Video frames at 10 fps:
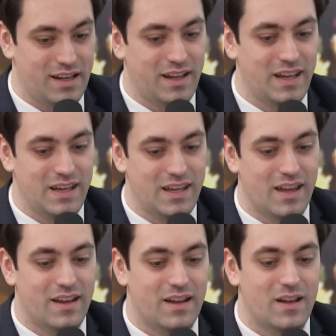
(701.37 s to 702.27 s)
And he
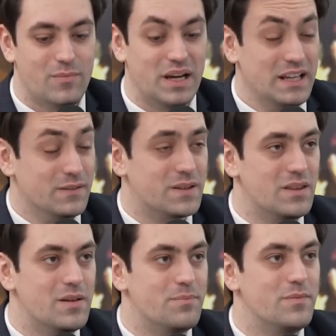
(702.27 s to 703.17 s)
believed
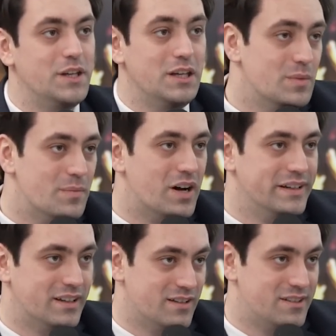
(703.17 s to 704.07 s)
that the human
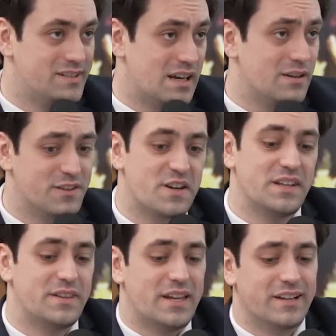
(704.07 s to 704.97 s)
mind consisted of
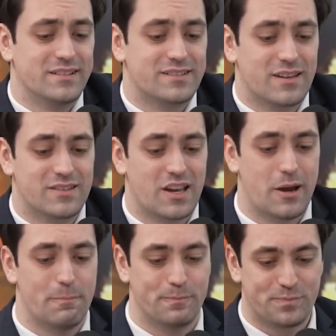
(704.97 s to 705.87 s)
three things. So